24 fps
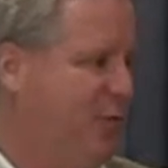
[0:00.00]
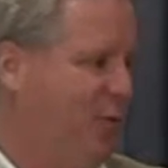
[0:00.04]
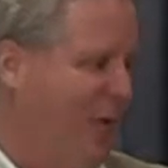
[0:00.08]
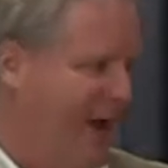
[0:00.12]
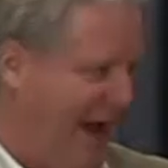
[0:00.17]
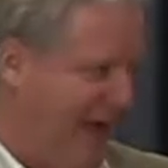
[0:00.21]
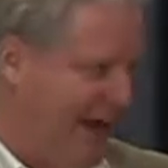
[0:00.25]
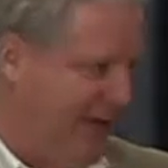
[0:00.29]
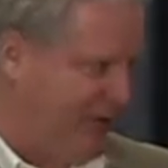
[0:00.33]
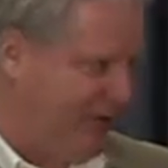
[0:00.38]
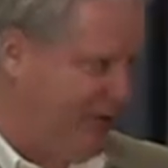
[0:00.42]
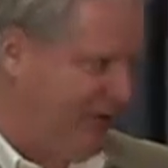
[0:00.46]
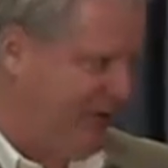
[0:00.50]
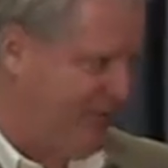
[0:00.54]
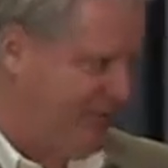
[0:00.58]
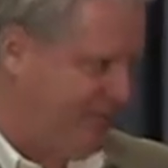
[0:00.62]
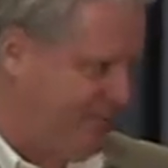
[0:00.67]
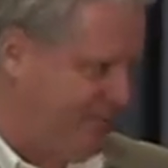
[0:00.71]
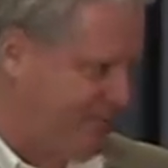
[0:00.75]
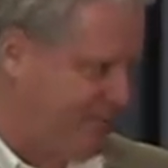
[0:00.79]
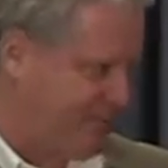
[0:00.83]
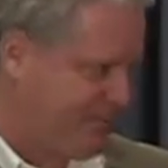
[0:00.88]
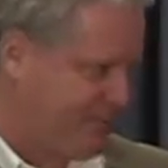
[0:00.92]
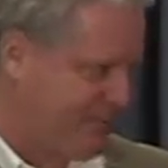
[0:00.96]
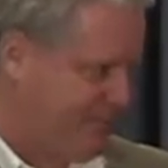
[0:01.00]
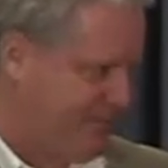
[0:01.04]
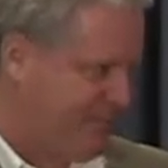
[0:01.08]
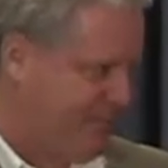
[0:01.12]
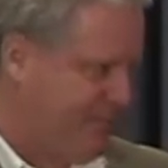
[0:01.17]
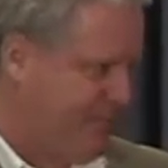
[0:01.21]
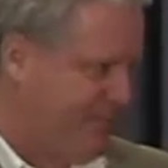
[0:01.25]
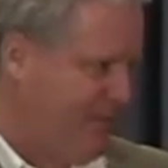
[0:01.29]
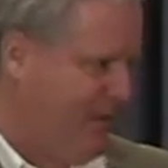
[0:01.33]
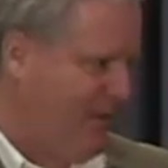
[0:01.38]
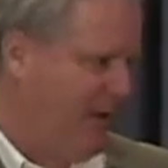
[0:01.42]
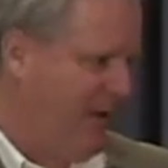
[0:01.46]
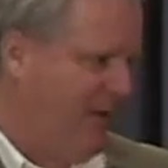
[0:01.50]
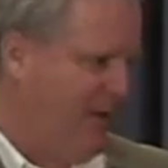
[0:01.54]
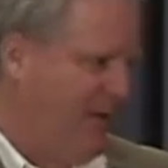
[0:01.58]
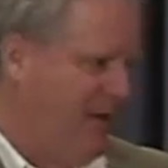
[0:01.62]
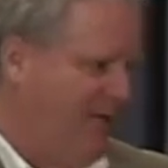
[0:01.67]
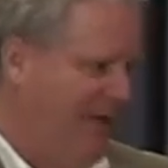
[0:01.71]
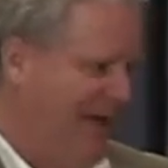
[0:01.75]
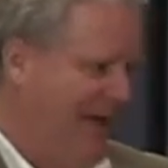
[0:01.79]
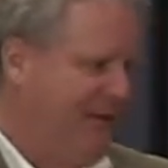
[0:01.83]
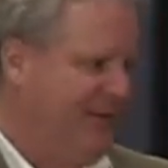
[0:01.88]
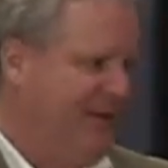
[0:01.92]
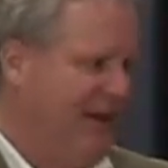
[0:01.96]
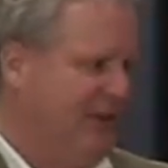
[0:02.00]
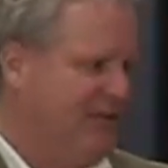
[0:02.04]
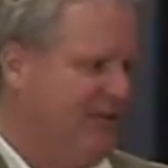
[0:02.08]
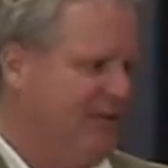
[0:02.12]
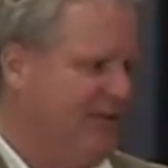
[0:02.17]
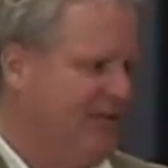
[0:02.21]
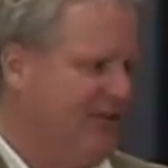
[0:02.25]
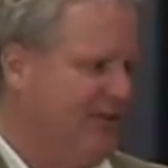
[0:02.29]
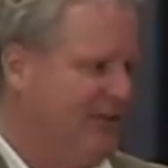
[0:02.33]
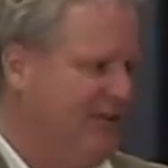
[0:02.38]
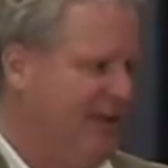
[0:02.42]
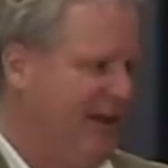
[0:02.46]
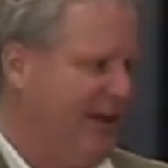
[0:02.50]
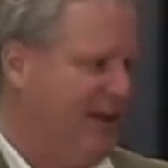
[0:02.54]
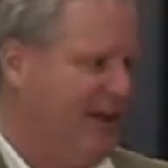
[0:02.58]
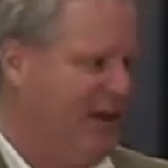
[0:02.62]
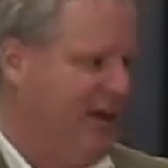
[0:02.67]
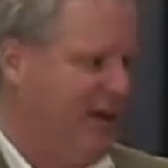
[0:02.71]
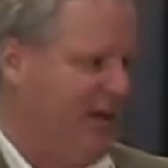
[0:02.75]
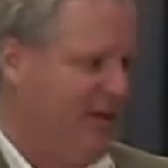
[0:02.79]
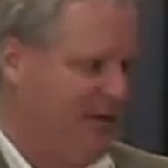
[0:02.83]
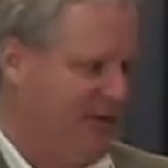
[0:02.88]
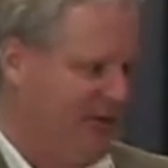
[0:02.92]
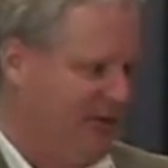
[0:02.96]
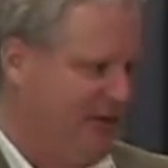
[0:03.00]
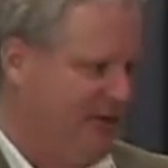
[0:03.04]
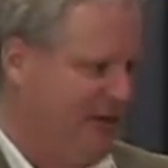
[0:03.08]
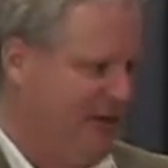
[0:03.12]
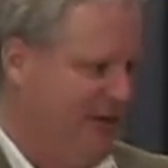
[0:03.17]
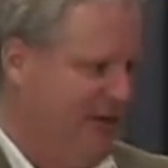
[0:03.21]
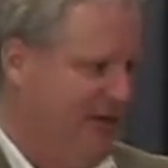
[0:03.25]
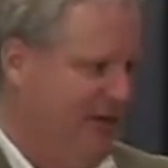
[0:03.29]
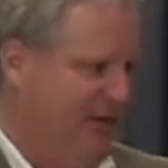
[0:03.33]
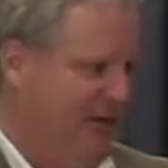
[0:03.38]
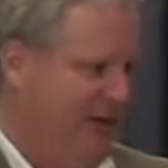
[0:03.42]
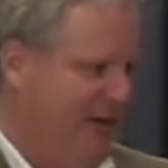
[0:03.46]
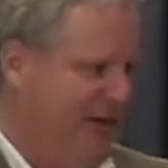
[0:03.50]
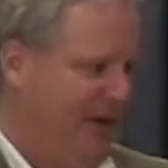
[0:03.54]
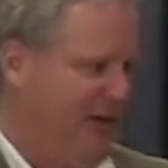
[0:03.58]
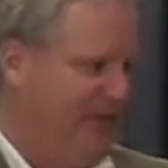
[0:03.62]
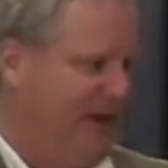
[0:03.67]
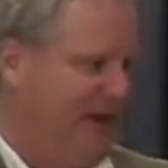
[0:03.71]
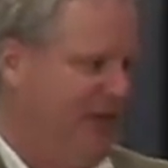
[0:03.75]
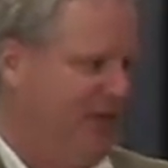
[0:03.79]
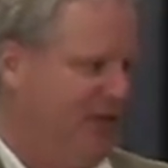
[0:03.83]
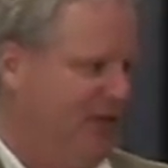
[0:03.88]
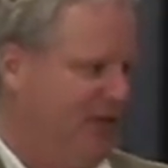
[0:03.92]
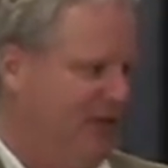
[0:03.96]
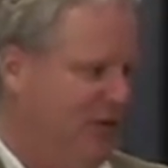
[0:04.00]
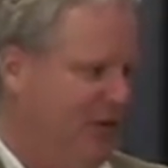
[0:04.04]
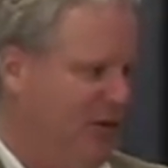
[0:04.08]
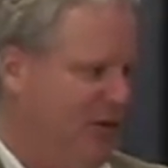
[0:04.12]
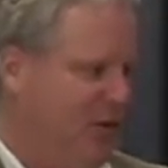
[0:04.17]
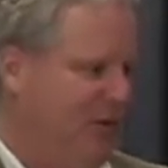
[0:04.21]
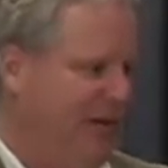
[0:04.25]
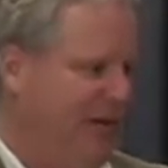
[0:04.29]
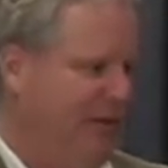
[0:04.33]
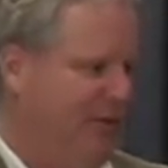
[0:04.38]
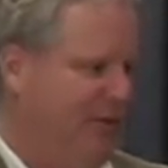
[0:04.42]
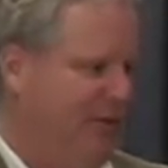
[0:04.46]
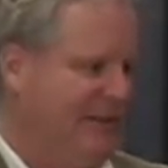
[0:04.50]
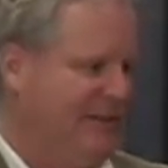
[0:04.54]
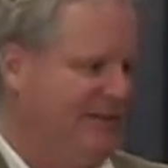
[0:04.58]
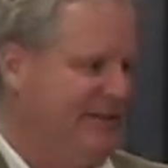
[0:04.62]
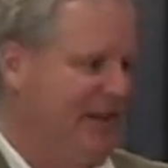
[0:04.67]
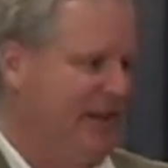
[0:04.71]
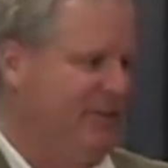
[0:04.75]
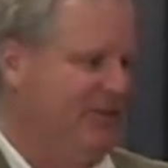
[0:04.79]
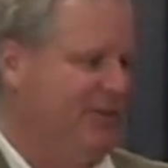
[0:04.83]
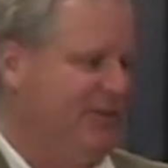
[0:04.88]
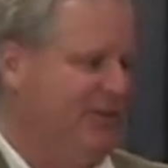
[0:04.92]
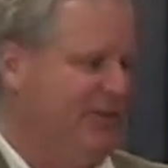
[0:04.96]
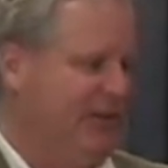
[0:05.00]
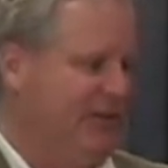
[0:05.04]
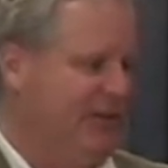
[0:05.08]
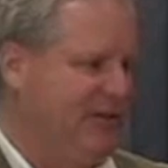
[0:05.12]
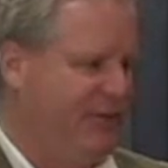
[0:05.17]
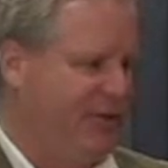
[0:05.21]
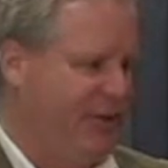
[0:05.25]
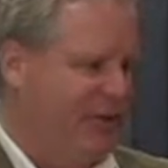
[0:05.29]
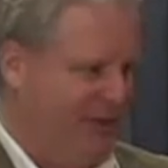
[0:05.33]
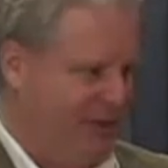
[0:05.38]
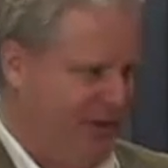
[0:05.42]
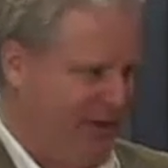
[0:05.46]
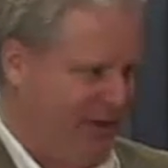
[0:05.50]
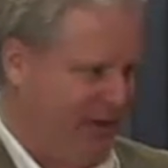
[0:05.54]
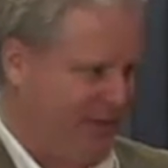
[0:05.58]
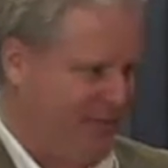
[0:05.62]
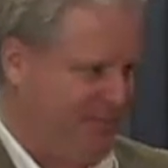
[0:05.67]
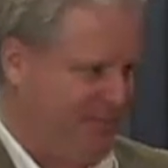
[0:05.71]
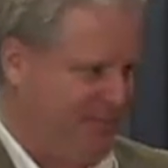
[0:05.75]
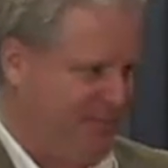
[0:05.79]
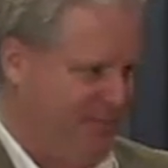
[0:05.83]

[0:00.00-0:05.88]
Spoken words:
grants. Foundations, just like ours. Foundations will only give about 10% of your income.